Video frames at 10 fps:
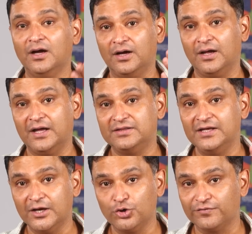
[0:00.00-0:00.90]
at
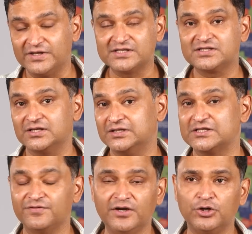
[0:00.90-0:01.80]
the end of this
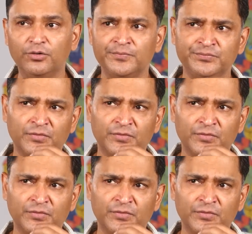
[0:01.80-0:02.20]
video.